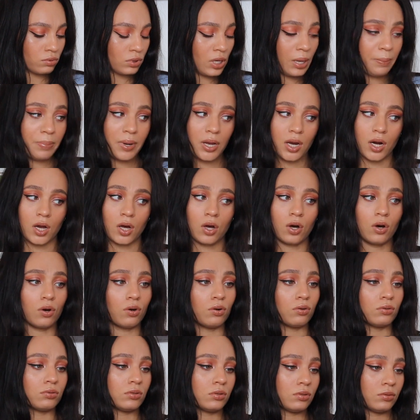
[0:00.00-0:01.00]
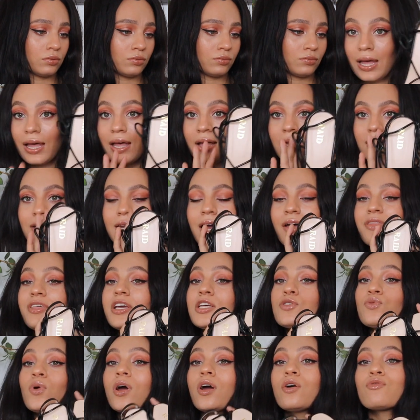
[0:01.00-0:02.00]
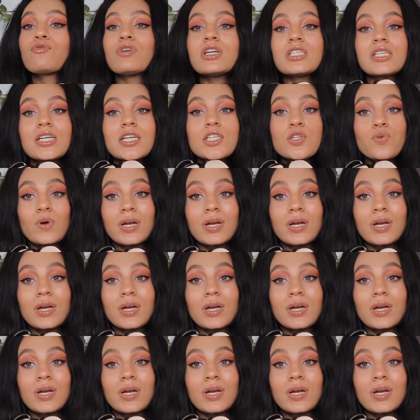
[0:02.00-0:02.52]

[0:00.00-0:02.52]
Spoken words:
they better hold. Now, these were originally